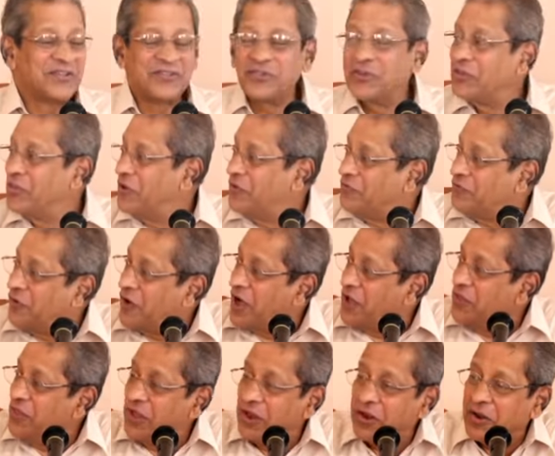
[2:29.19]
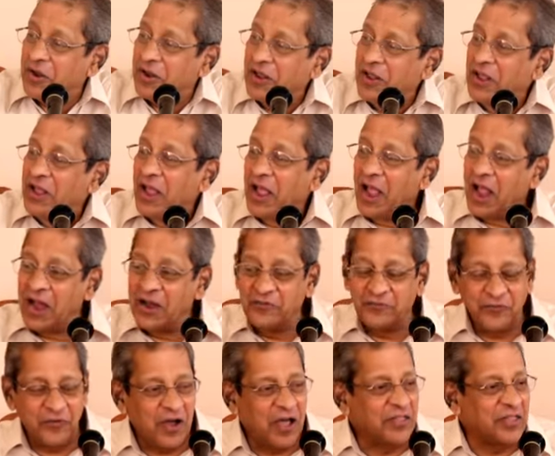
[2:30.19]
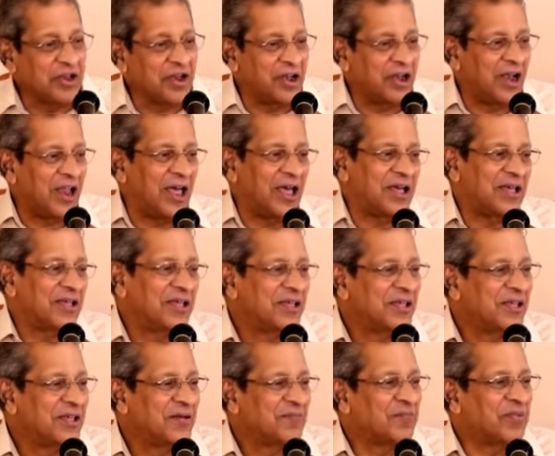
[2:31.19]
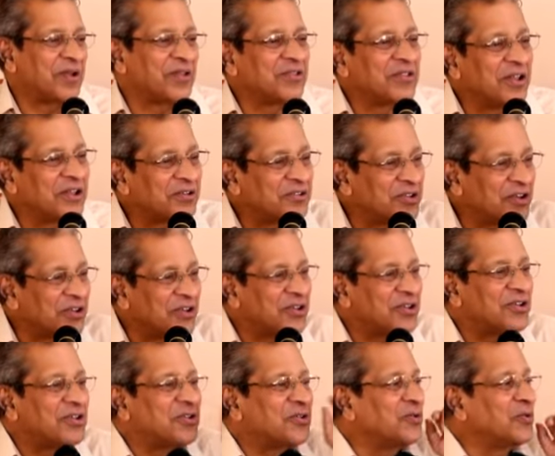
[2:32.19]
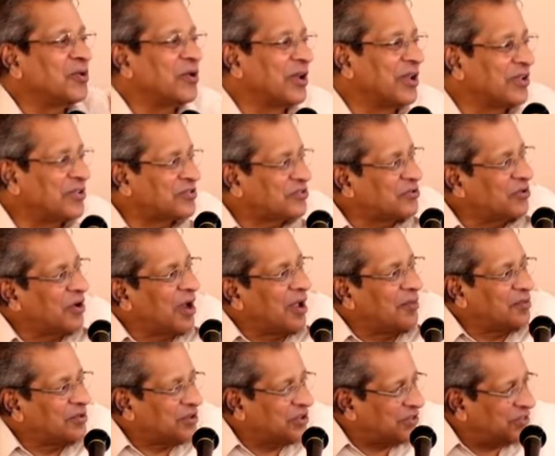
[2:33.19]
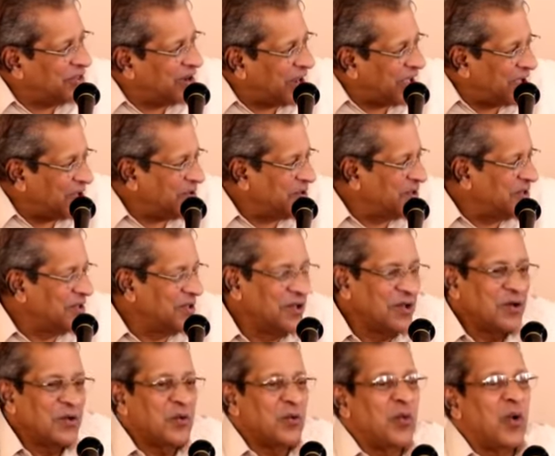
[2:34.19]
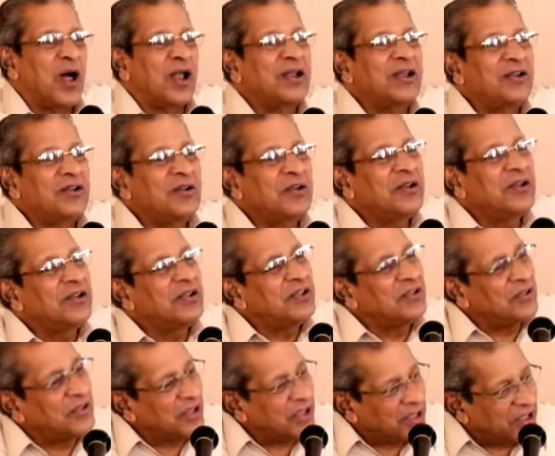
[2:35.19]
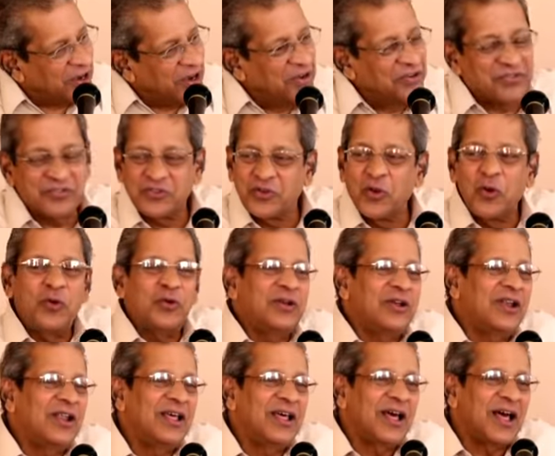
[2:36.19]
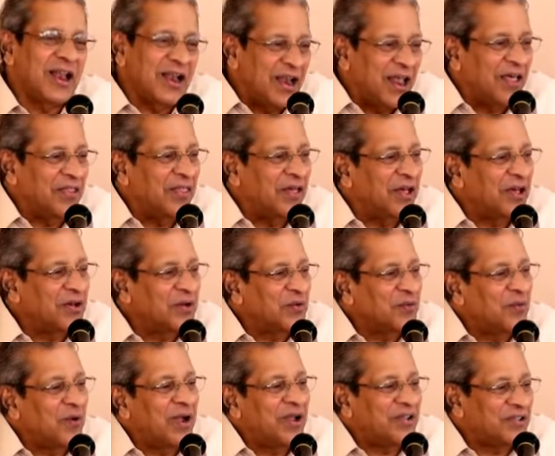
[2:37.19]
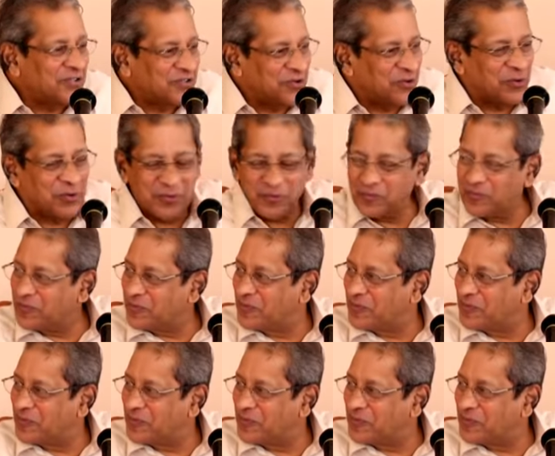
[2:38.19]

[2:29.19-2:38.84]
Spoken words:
So the father and father-in-law presented two rings to Ramachandra. One green stone, another white stone.